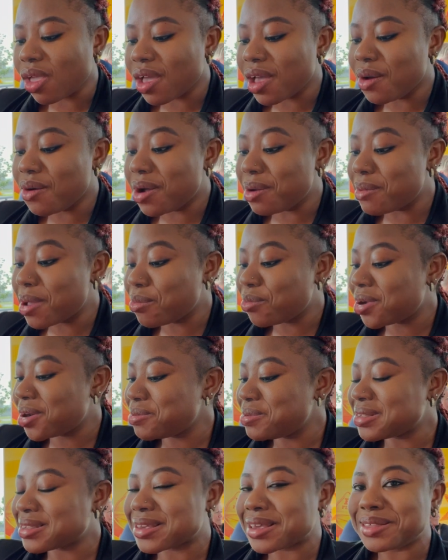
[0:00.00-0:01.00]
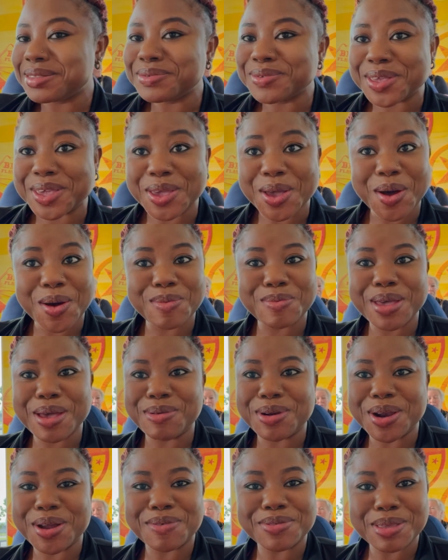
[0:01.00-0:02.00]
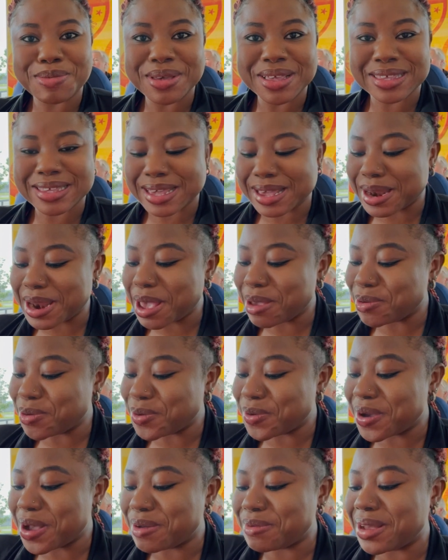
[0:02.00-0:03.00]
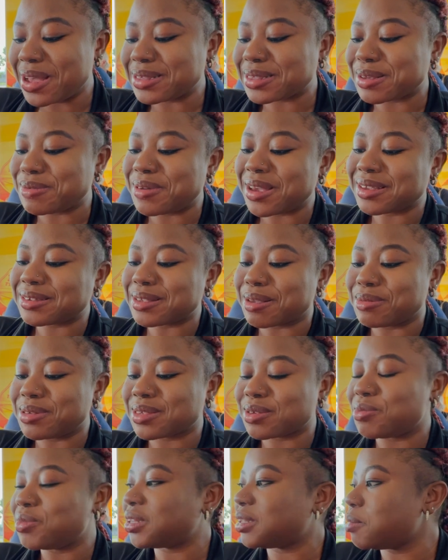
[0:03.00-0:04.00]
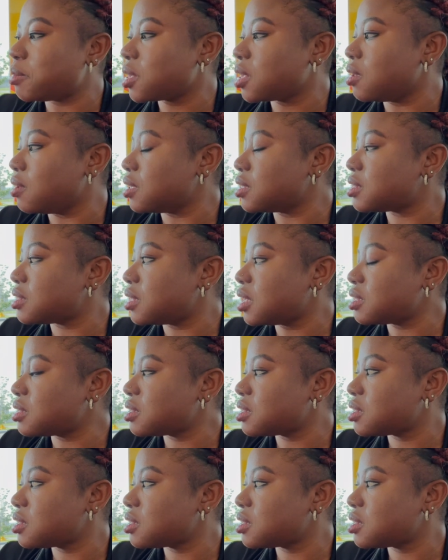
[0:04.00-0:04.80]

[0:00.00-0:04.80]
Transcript: You want to buy more biscuit? Yo, baby, love the biscuit. Then you want to buy some extra biscuit. What's going to give you? Six?